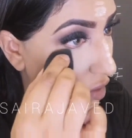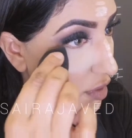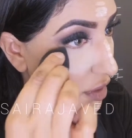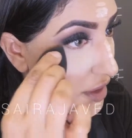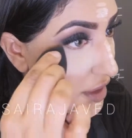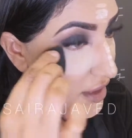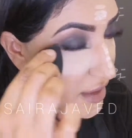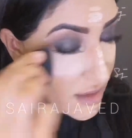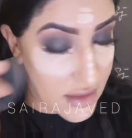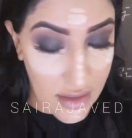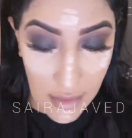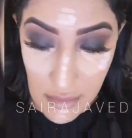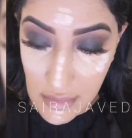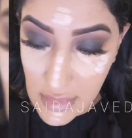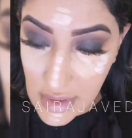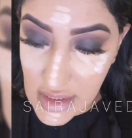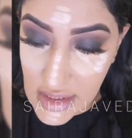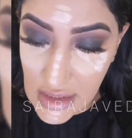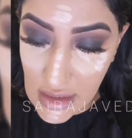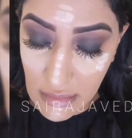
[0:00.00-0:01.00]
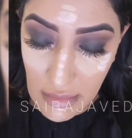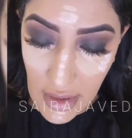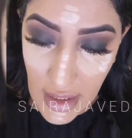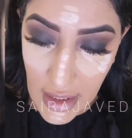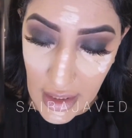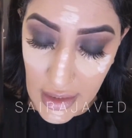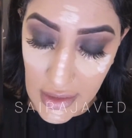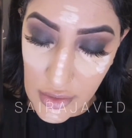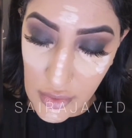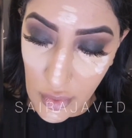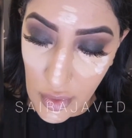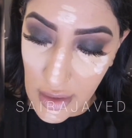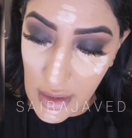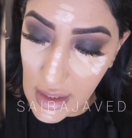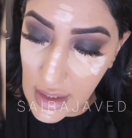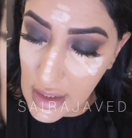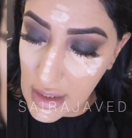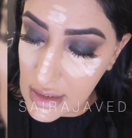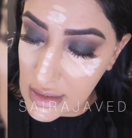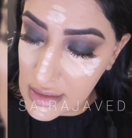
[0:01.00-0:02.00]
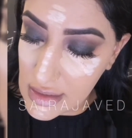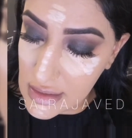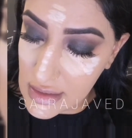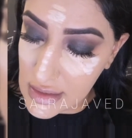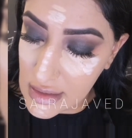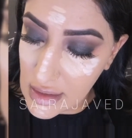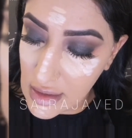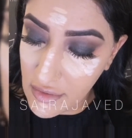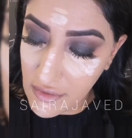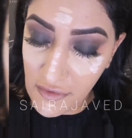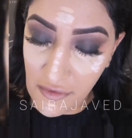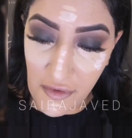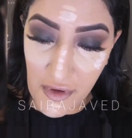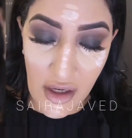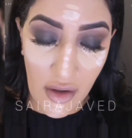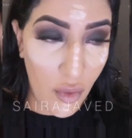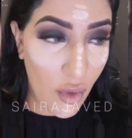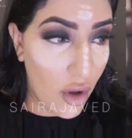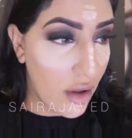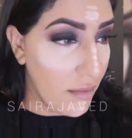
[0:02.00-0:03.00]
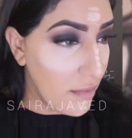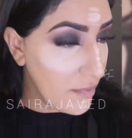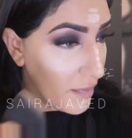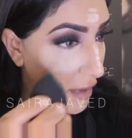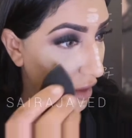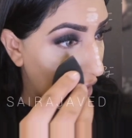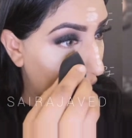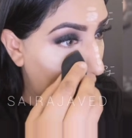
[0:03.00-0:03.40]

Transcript: One is medium and one is fair warm.